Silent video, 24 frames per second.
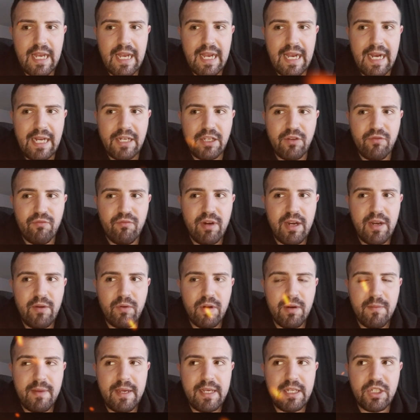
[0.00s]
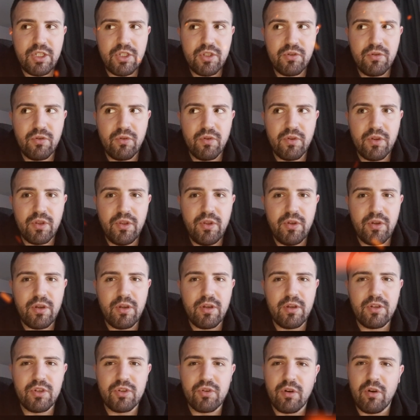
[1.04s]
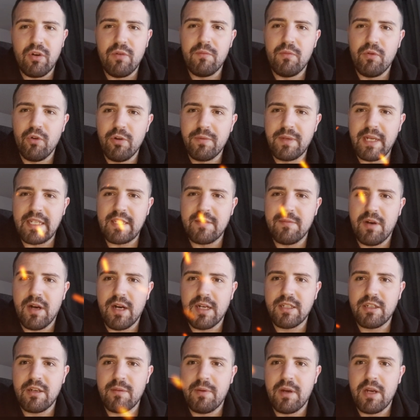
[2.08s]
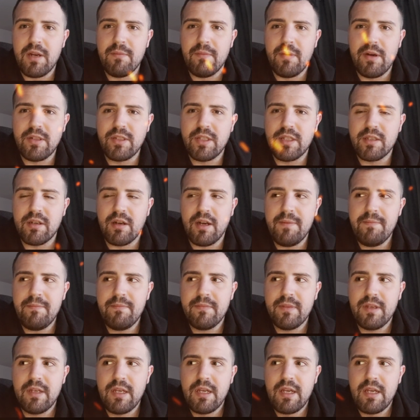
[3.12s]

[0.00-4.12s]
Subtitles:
and you really want to make sure that you can control more objective markers than your opponent most of the time.